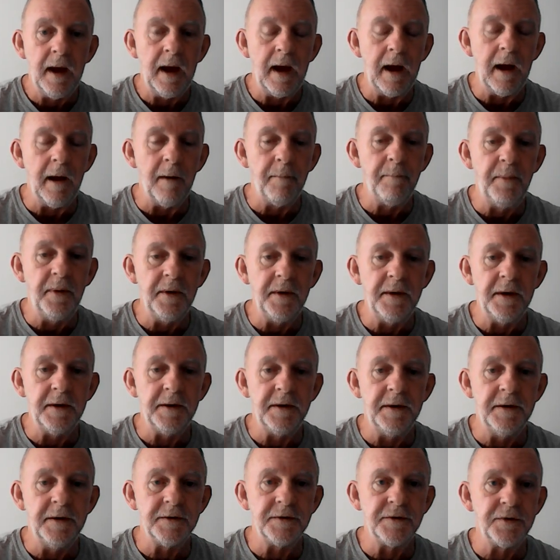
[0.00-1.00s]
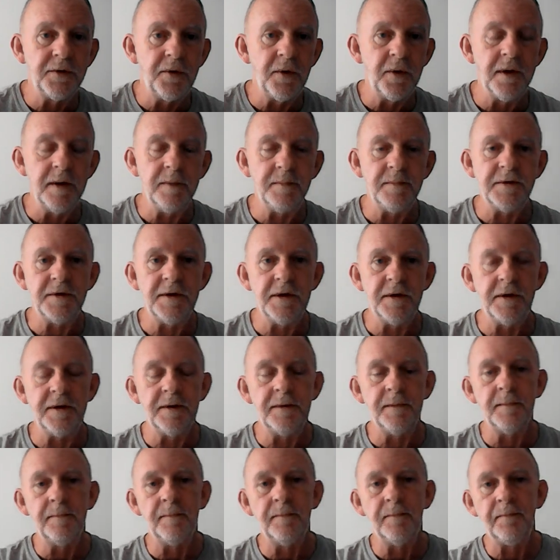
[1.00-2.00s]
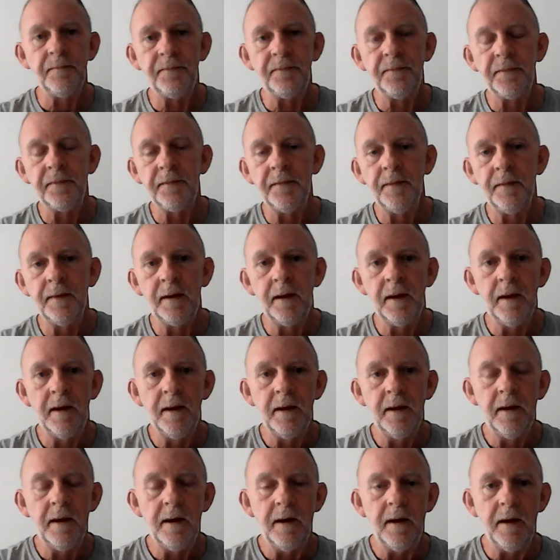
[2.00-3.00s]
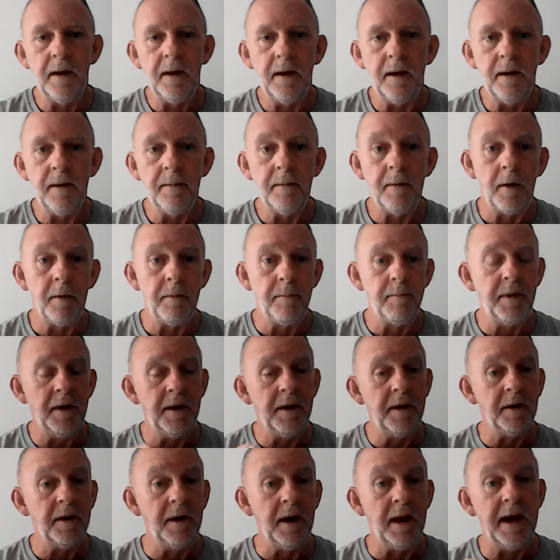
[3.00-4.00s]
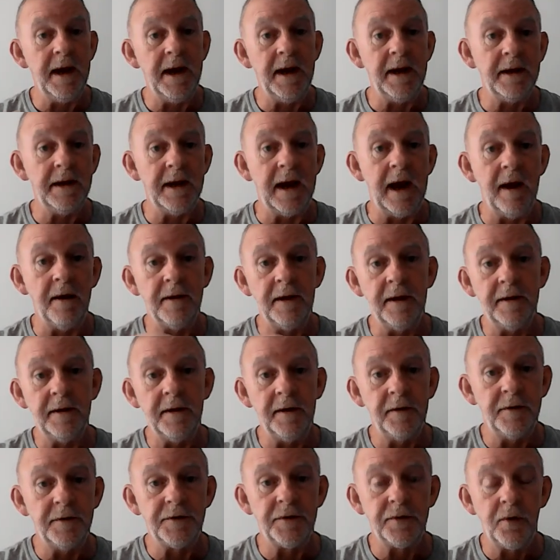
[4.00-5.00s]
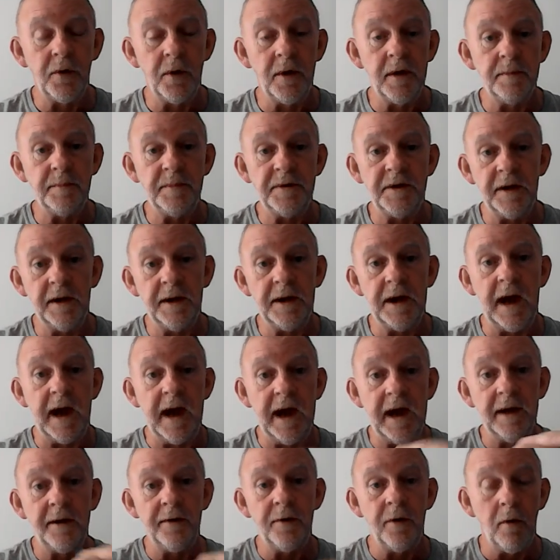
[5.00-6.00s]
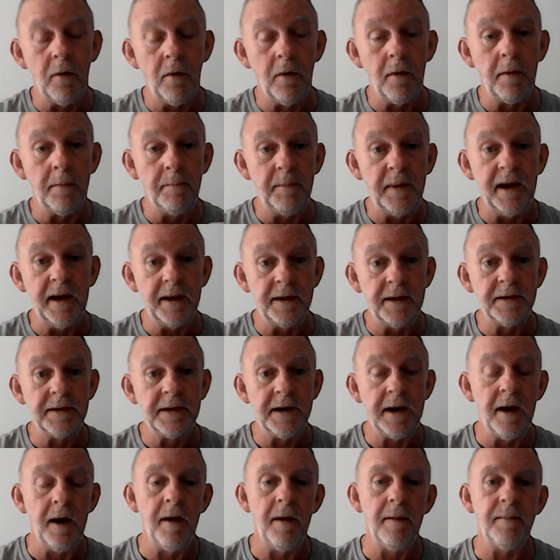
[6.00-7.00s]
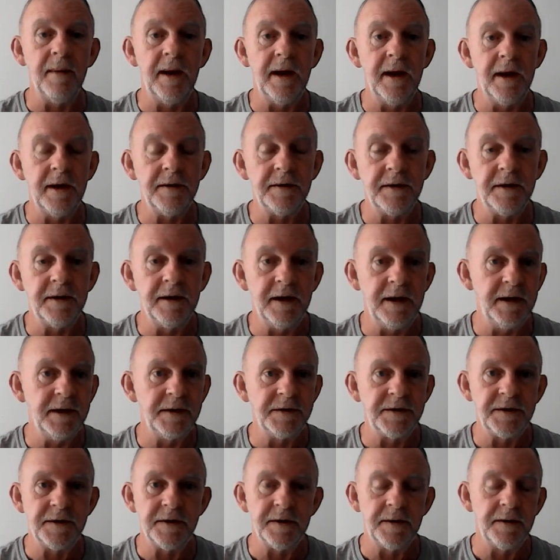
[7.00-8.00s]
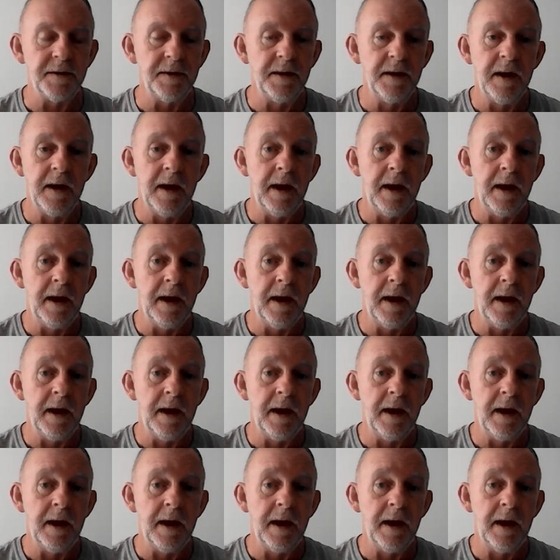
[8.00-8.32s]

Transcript: I put a description uh, or put a link down in the description and or pinned comment to this. So,